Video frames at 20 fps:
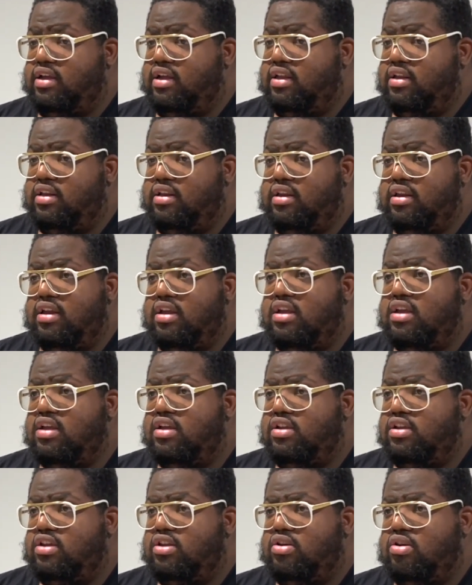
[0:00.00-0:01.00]
And,
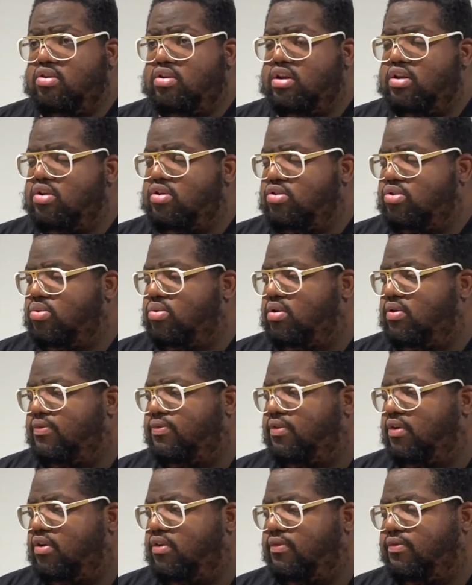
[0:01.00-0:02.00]
you know, they're not doing it
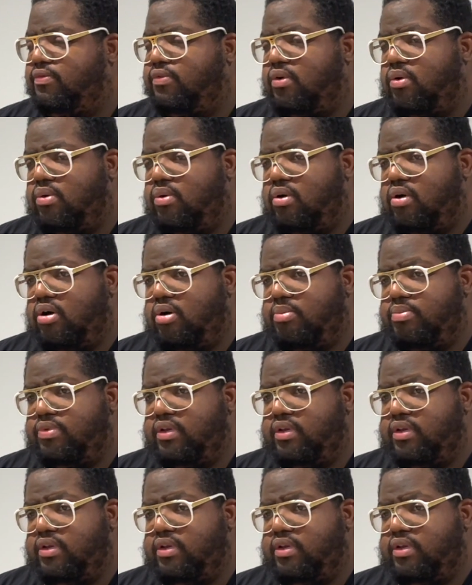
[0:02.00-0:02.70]
for a photo op.